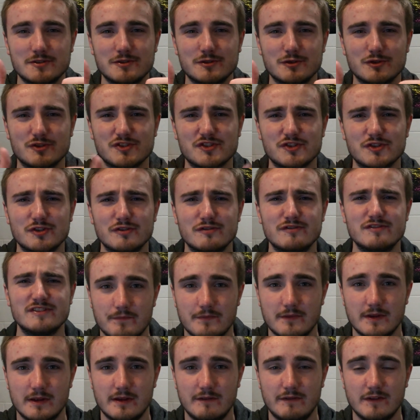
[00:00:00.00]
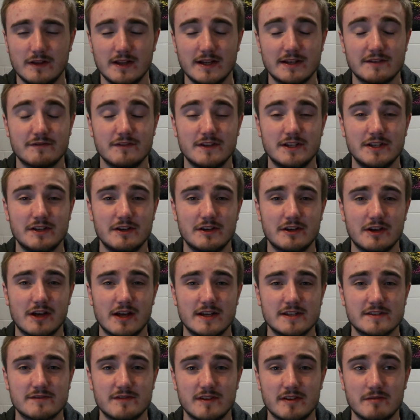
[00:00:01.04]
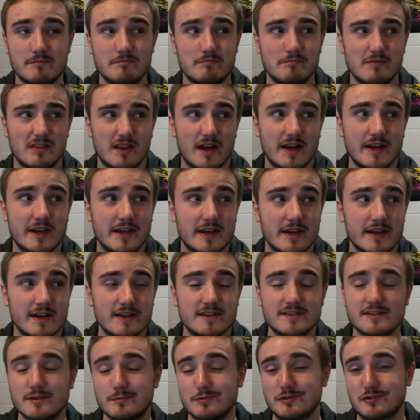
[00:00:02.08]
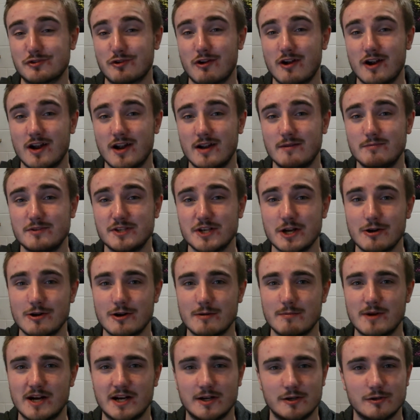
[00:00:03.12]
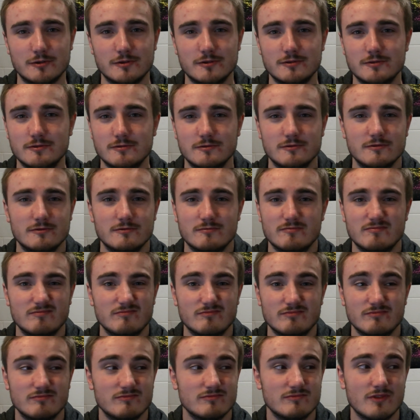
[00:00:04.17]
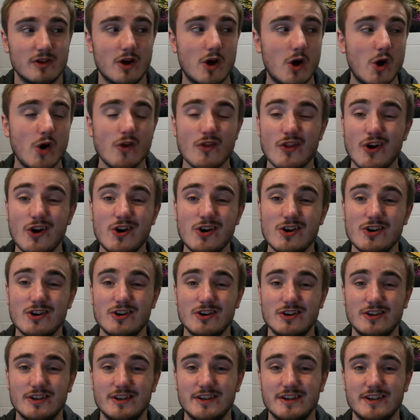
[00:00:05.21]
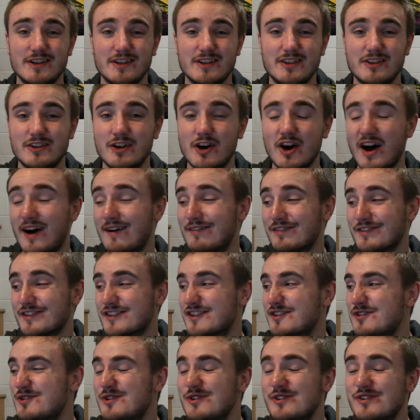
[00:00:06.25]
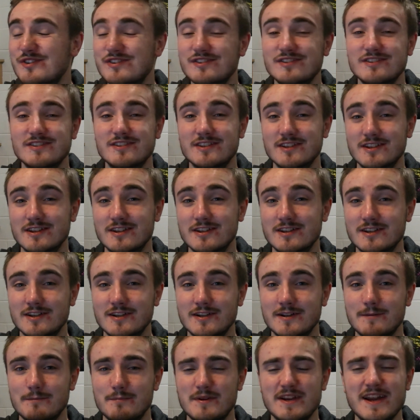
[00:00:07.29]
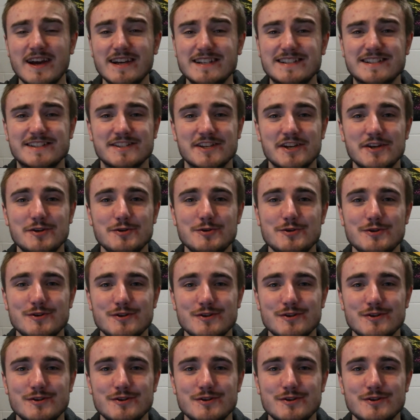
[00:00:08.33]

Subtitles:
good stuff. If you liked the video guys, then like it, subscribe, share it about, or not, don't have to, be nice to,